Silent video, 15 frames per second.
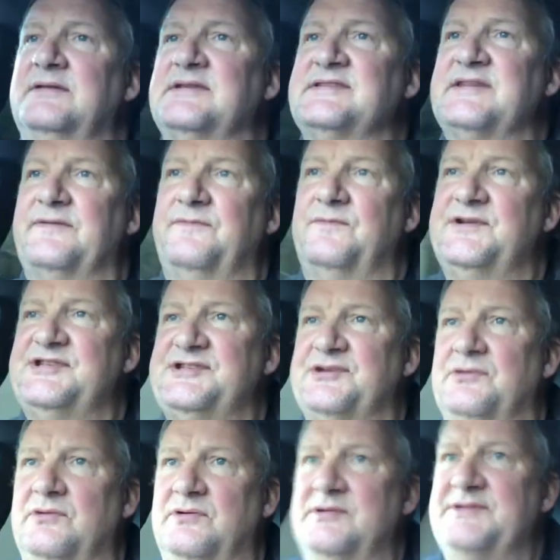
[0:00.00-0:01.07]
stuff we
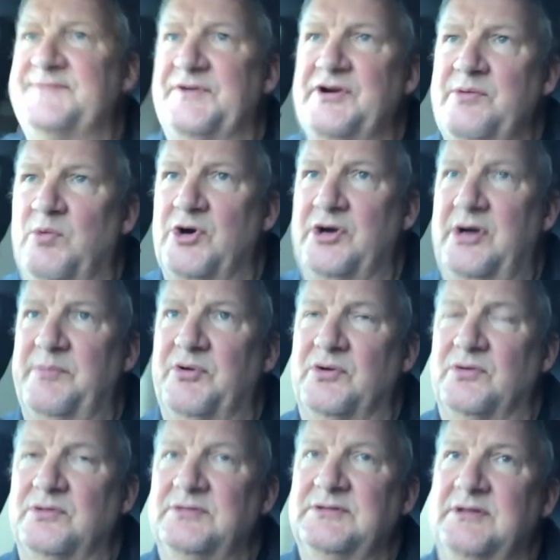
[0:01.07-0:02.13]
saw is very workable,
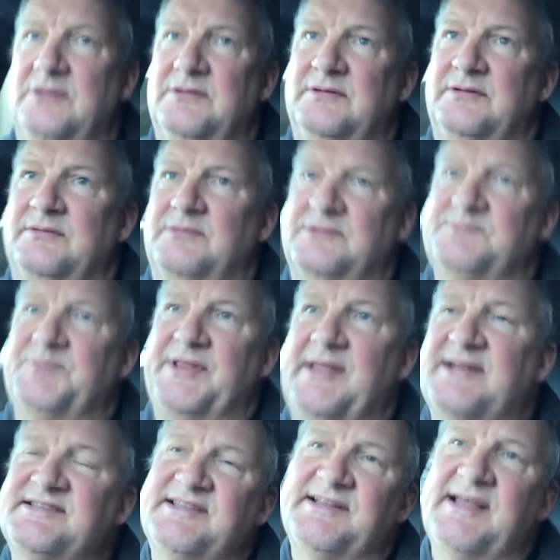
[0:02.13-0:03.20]
but that's
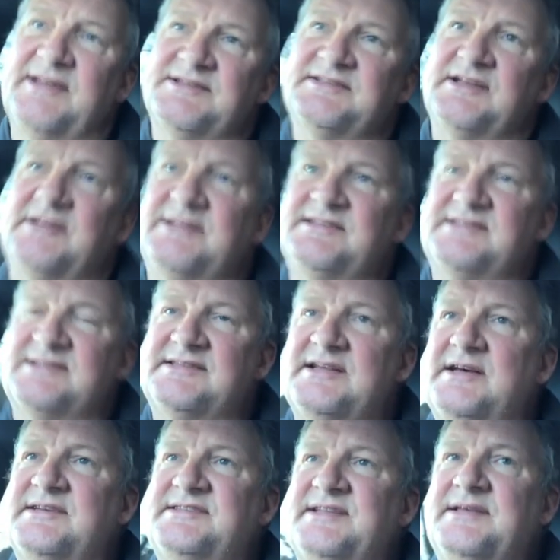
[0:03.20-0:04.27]
the downside is the
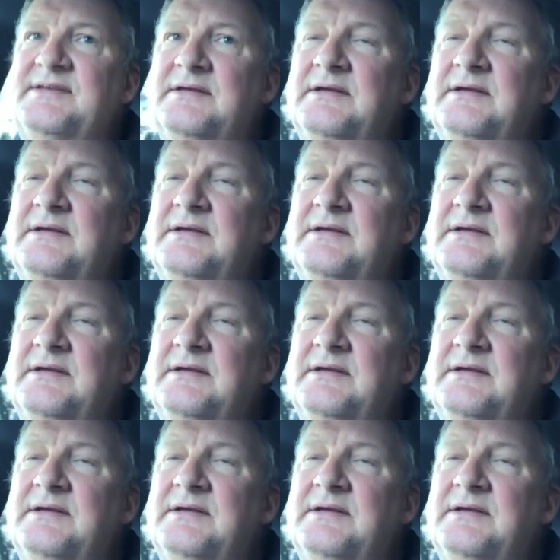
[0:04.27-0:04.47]
sizing